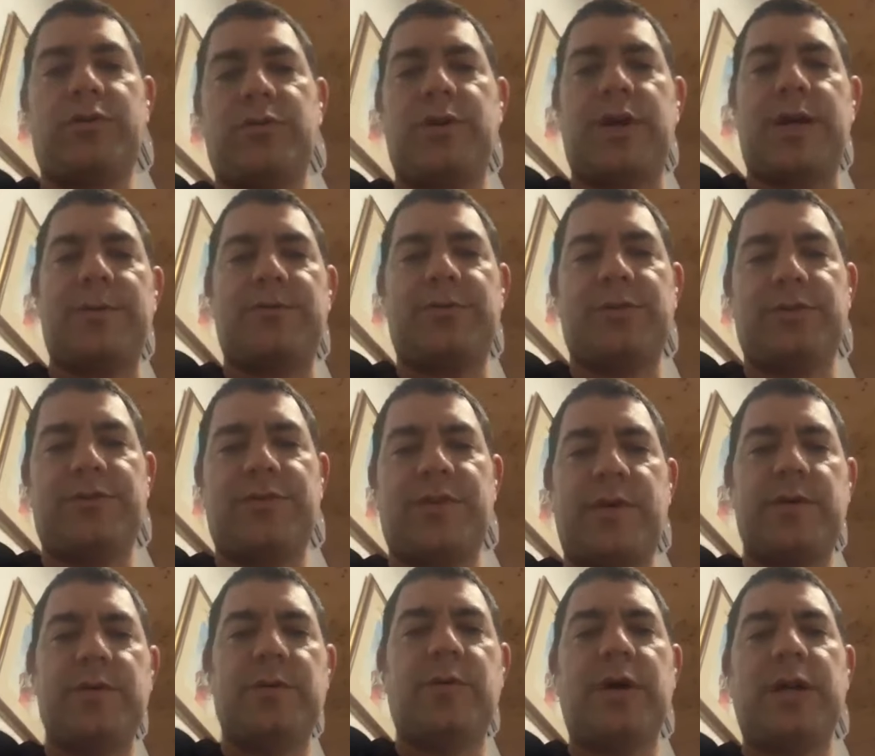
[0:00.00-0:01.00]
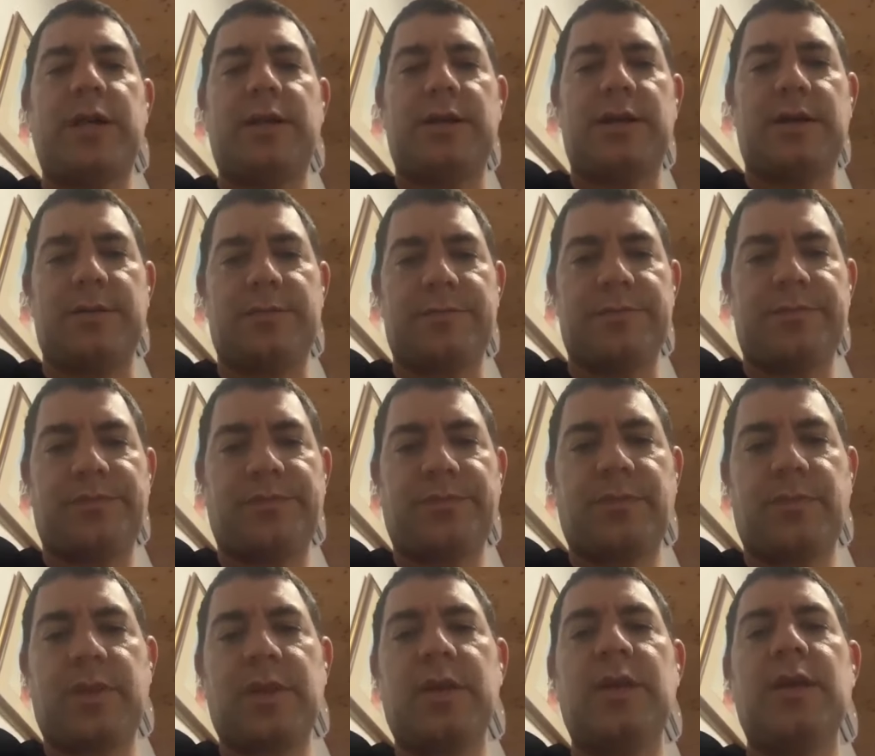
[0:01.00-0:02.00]
to come, she's very welcome.
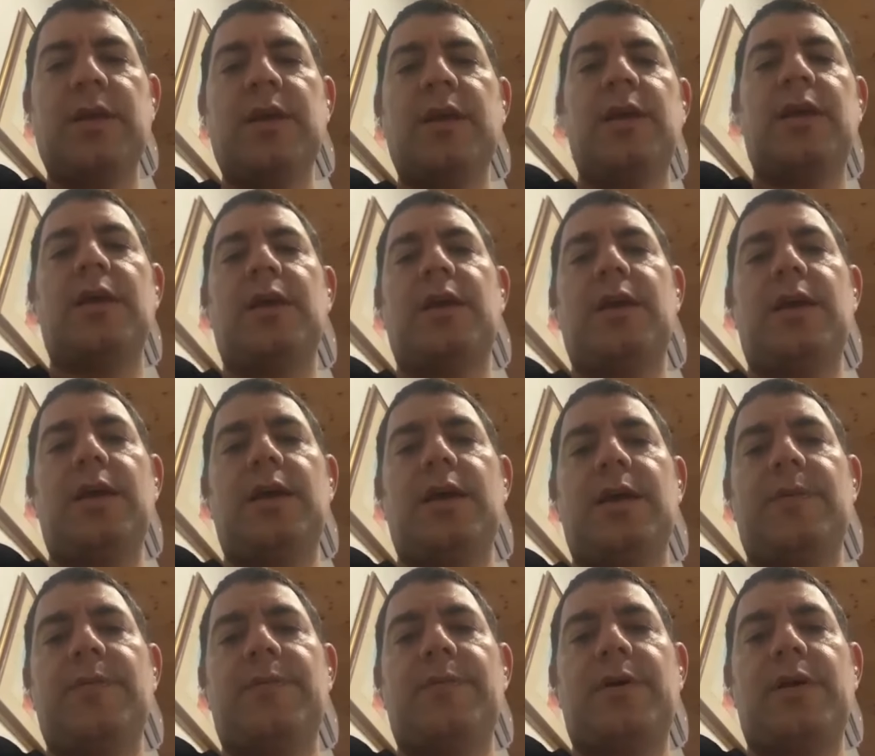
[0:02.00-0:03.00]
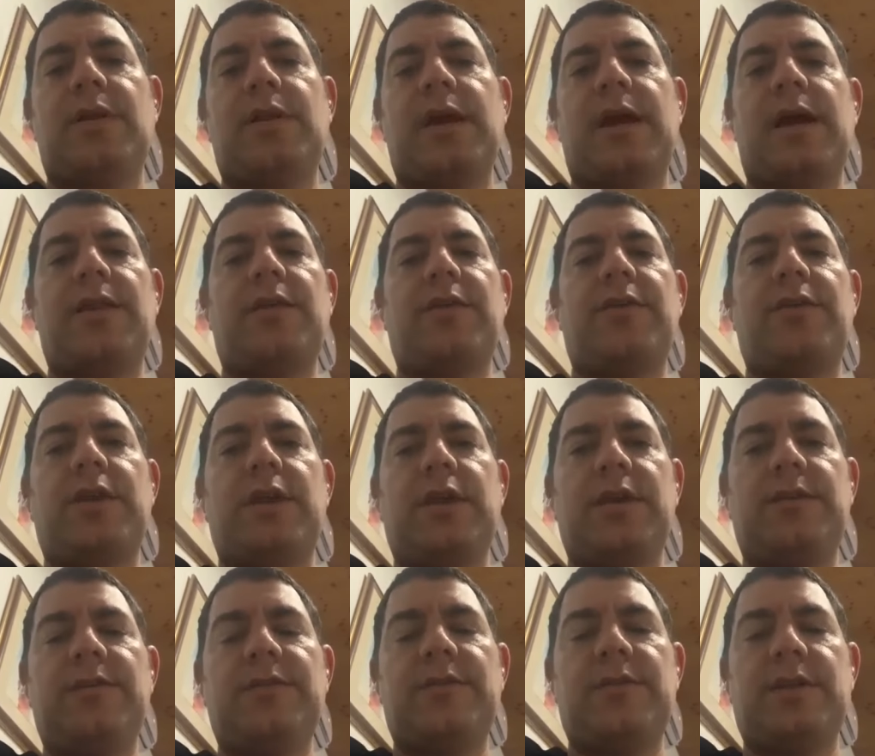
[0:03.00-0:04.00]
And the other thing
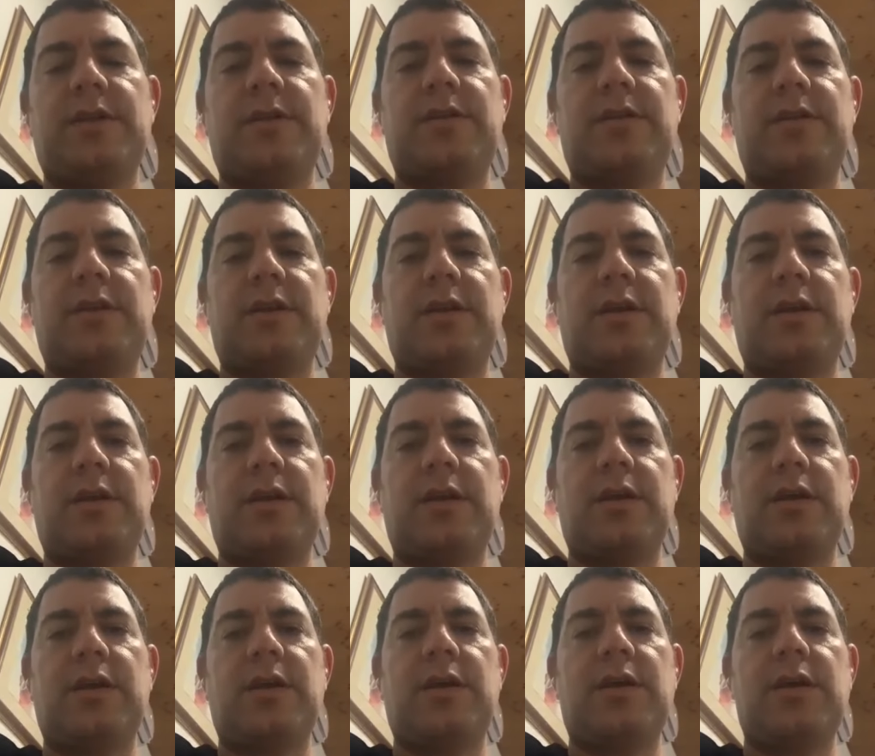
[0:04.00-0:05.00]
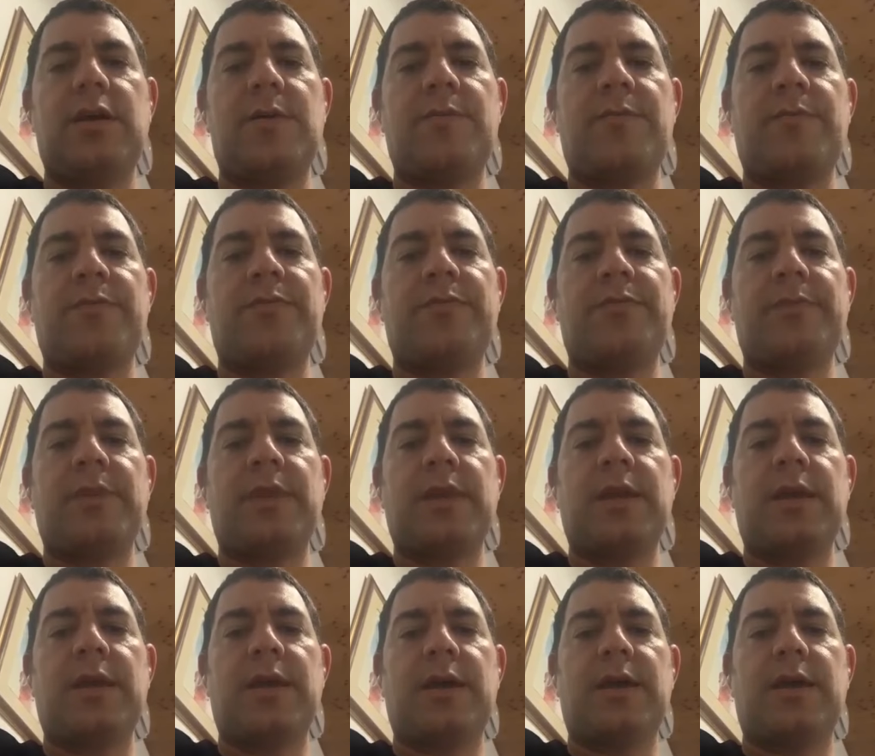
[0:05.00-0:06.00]
is that
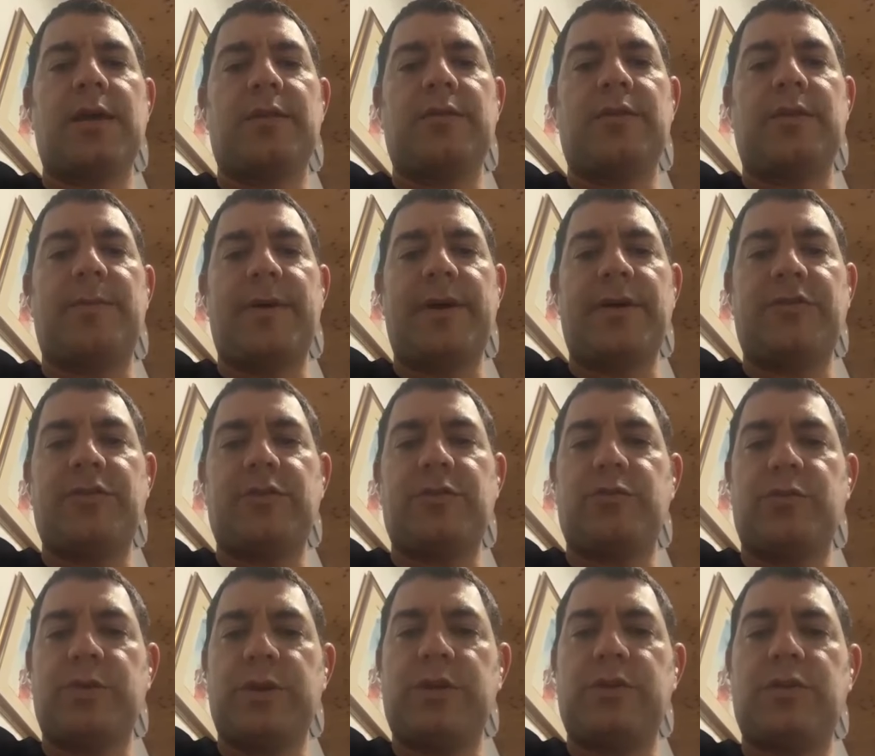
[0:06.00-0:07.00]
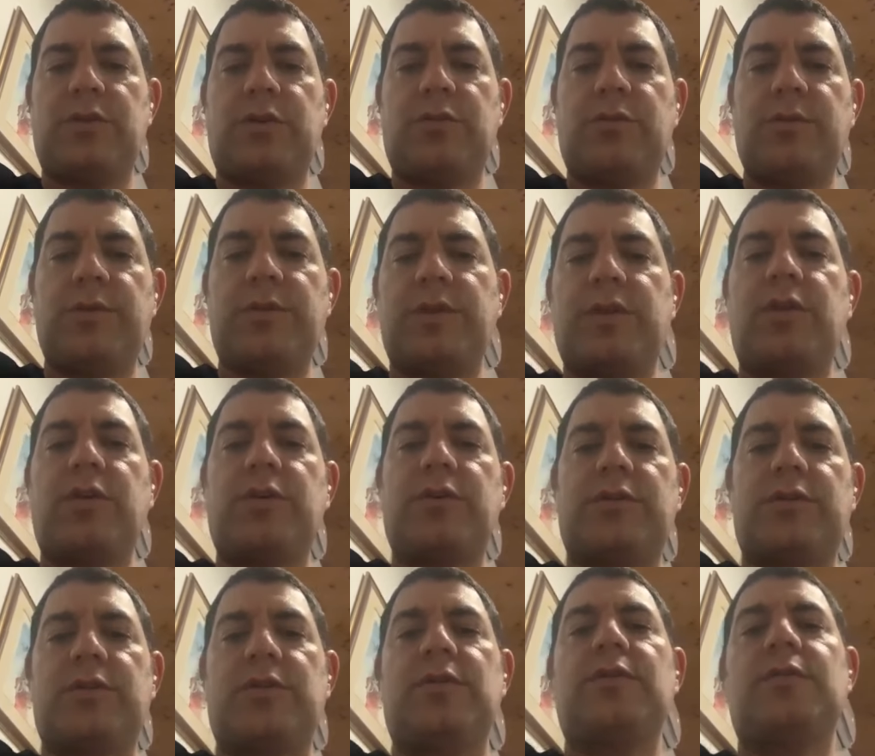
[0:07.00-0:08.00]
the patient will talk with the
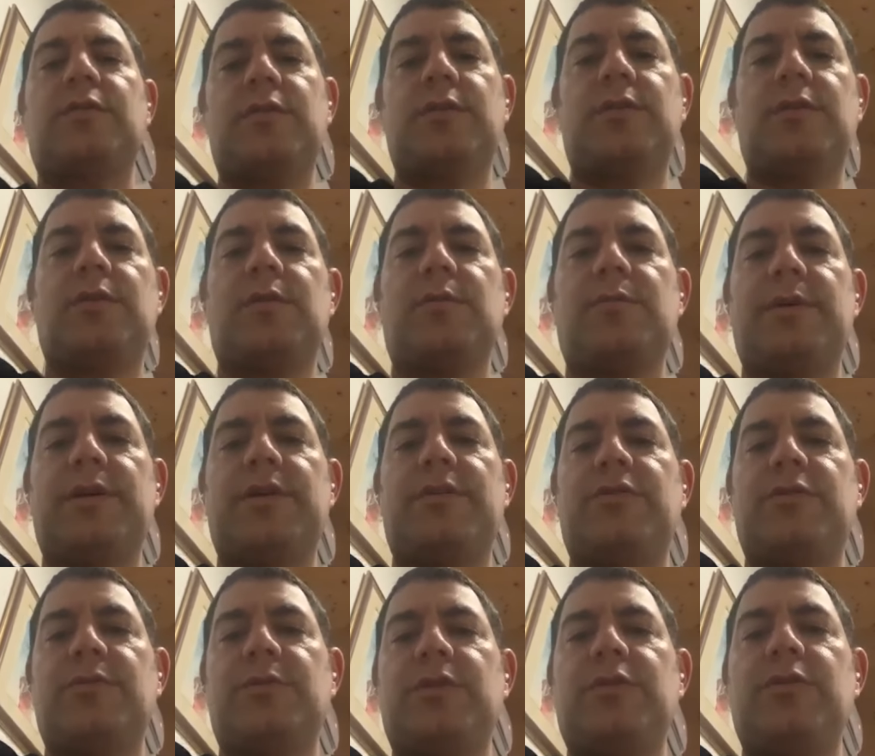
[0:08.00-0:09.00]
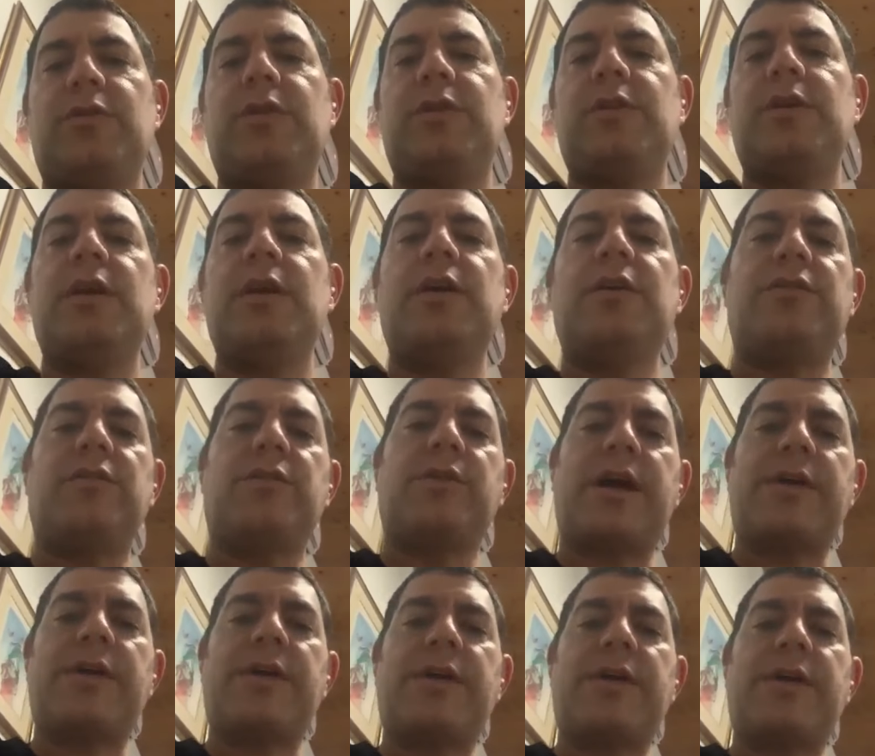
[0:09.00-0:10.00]
doctor, but she will do it. So
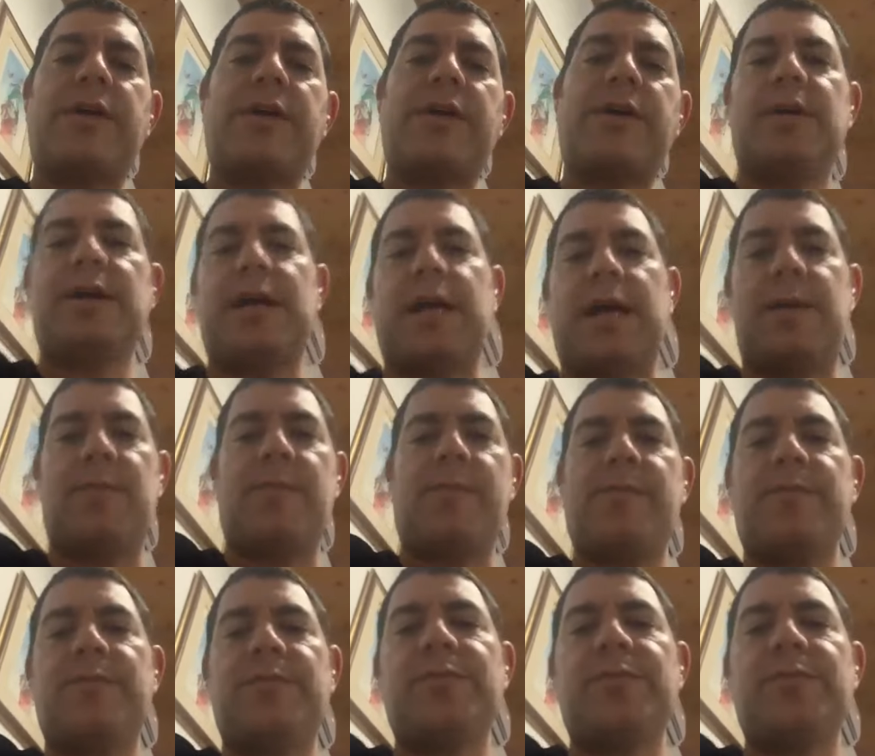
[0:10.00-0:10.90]
currently women come,